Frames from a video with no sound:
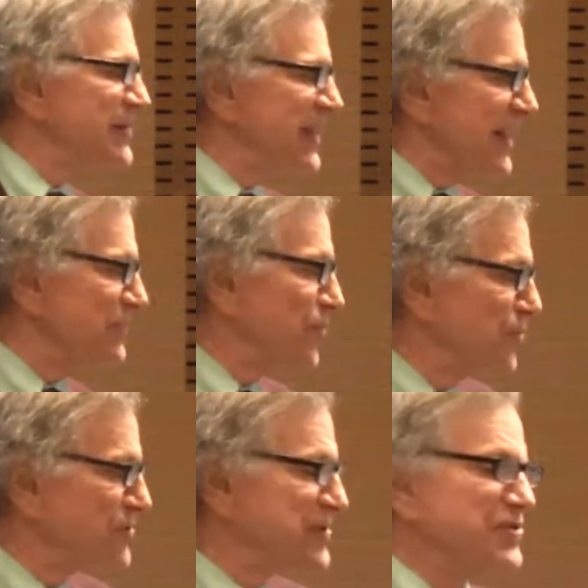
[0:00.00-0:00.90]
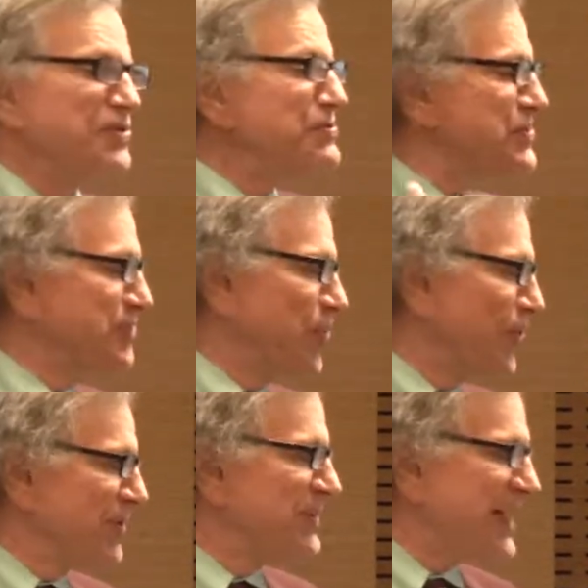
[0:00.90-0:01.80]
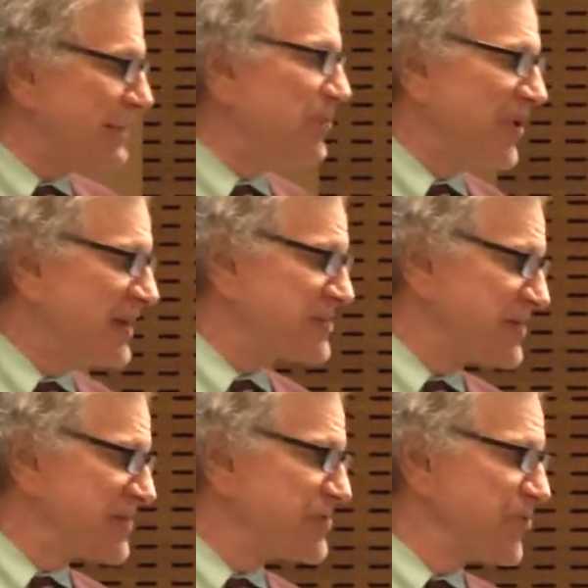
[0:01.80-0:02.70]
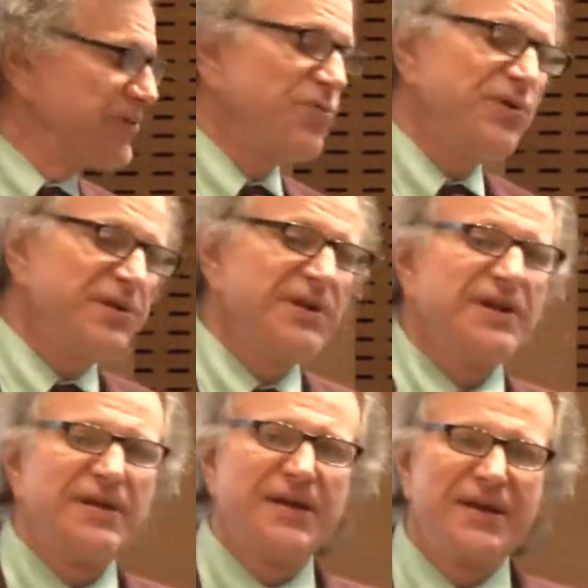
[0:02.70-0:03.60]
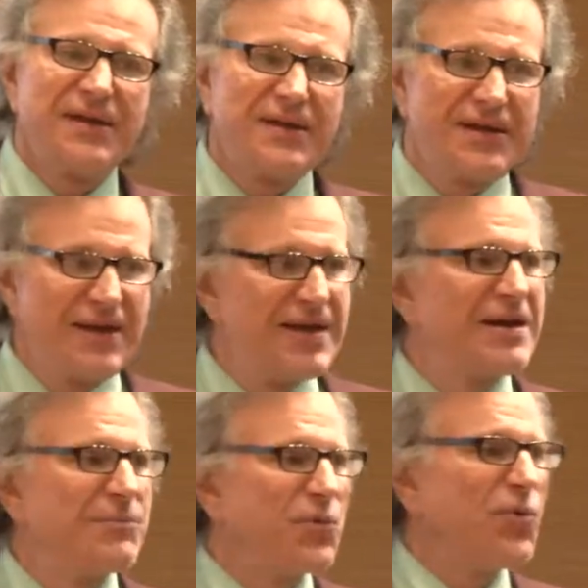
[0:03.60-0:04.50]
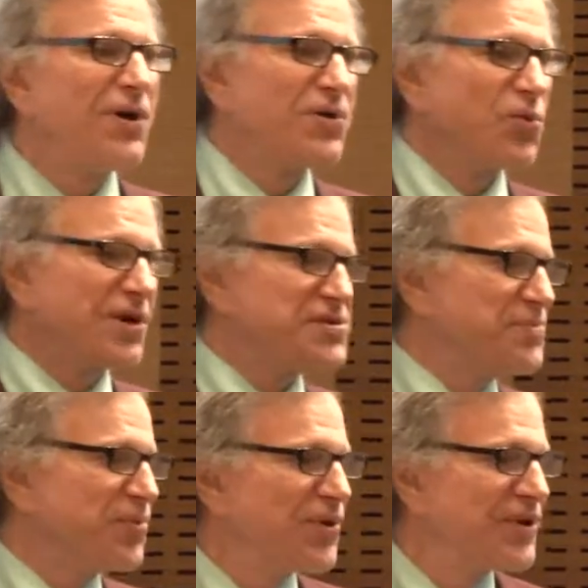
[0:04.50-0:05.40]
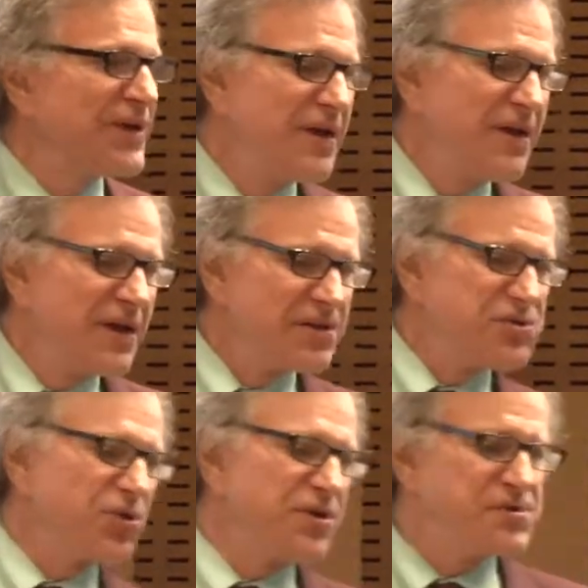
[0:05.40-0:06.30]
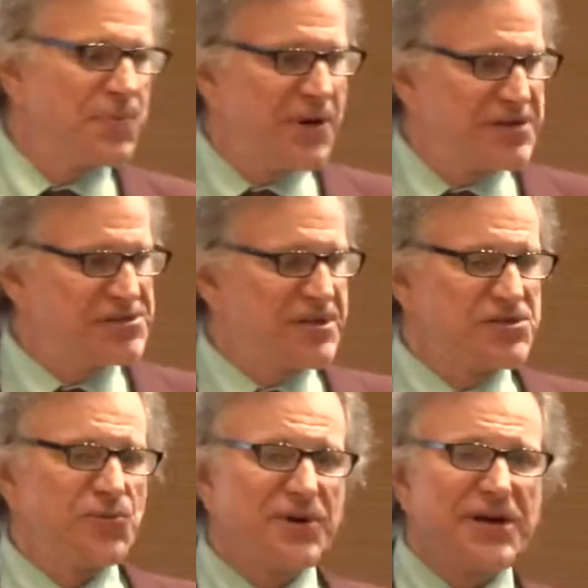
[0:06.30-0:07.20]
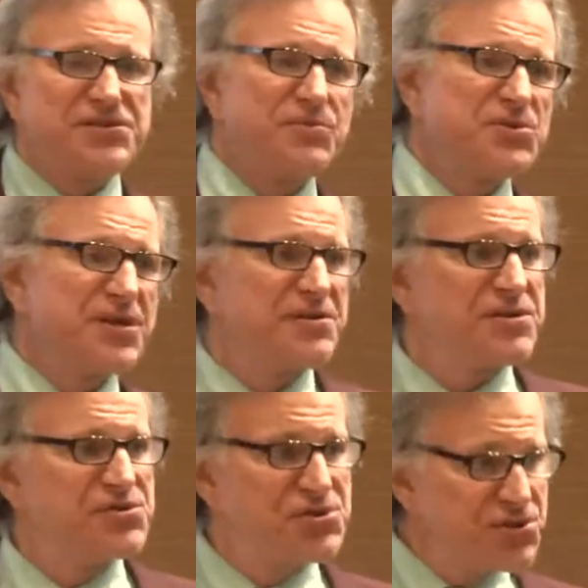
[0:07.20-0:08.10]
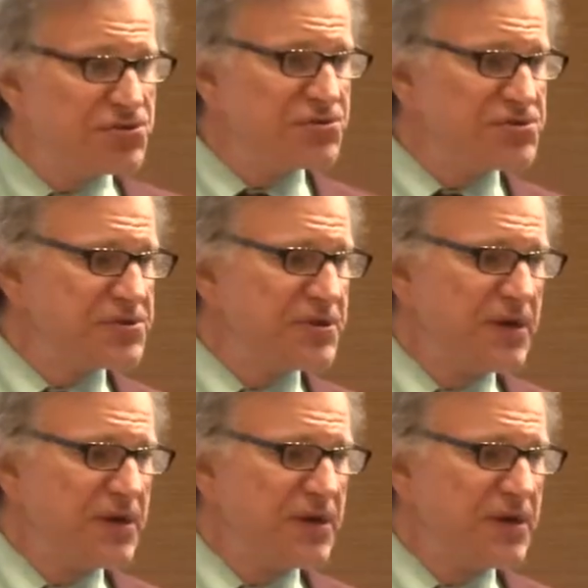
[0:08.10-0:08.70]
to have rules that don't support that process. We really, number one, want to support a choice process where customers get to choose,